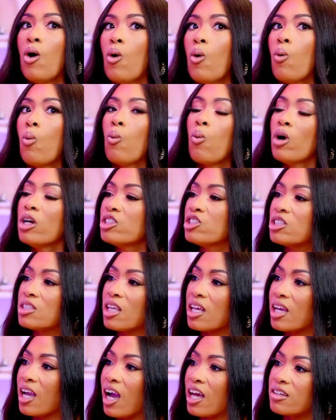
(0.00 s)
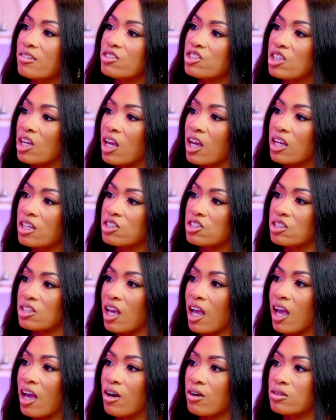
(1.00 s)
what should they kind of change
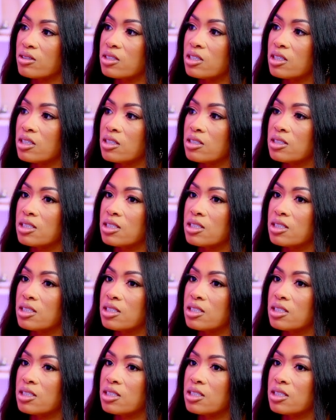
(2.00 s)
now to